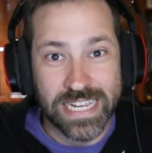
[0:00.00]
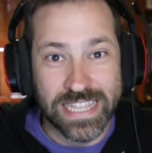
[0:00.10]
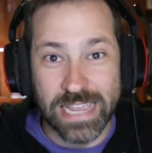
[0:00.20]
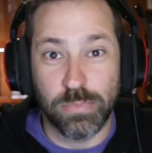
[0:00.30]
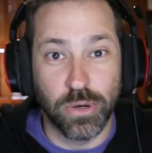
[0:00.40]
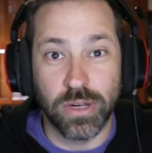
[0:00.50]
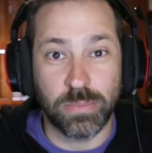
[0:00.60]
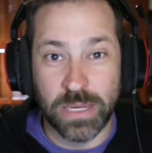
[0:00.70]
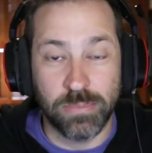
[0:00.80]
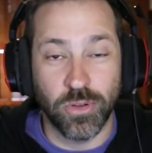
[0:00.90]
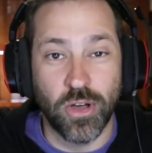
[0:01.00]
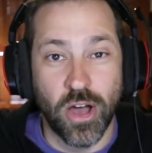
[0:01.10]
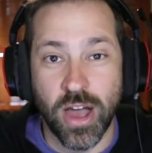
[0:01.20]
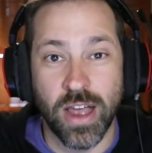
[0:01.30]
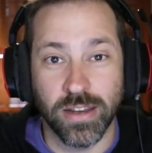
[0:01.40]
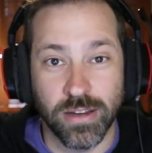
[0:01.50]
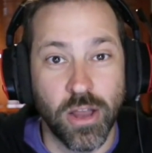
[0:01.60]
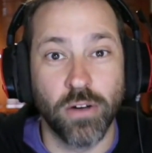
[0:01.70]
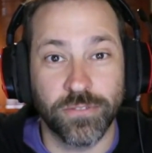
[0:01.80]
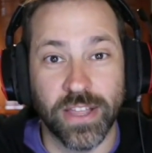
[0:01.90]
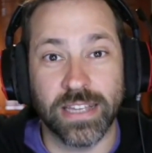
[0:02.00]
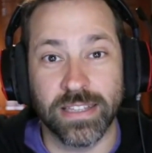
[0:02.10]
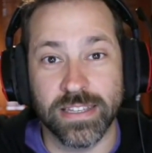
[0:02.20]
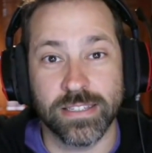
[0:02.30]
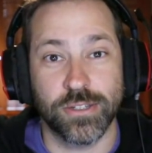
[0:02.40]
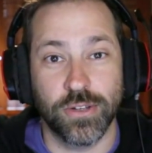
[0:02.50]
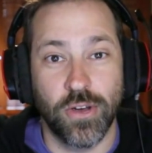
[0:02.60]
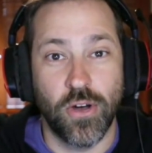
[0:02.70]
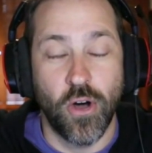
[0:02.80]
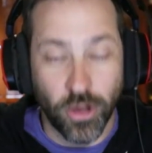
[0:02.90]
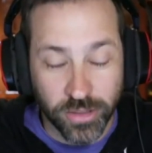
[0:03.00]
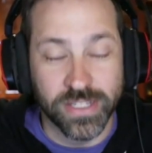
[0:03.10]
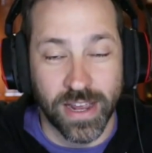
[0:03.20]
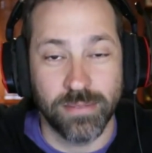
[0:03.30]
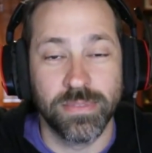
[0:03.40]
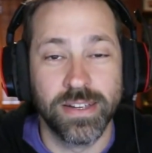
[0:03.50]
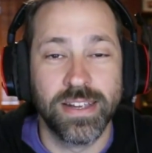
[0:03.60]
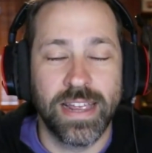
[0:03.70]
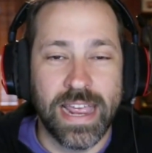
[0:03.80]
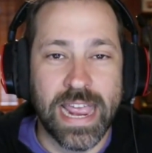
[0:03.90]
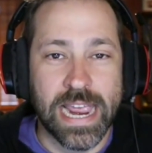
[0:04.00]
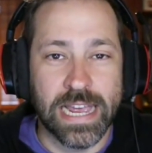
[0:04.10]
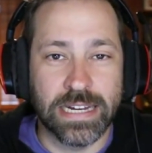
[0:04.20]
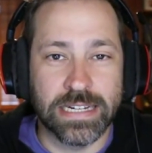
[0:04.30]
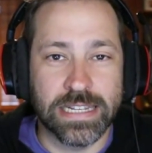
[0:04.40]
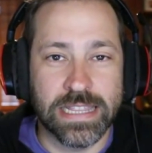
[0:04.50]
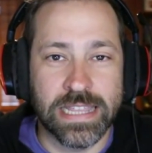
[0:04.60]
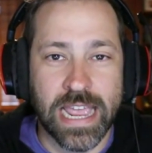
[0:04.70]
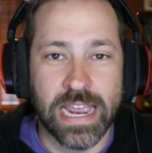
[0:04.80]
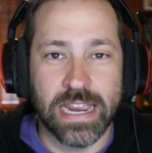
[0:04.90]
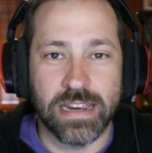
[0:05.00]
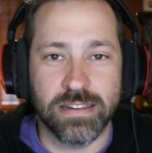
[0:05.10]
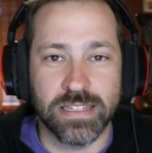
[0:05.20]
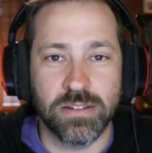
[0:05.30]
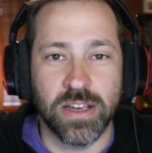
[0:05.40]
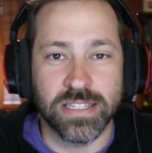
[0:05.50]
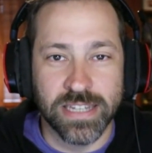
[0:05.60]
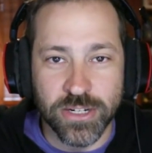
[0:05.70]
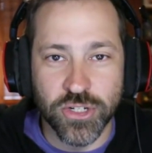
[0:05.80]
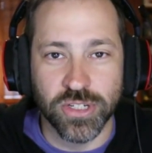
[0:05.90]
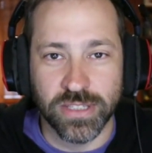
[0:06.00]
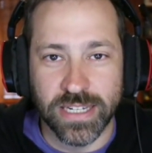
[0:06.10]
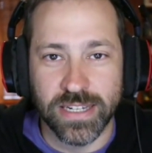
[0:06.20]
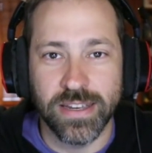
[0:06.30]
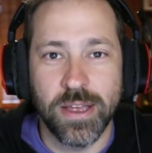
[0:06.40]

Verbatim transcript: They put people on no fly lists all the time. And they essentially,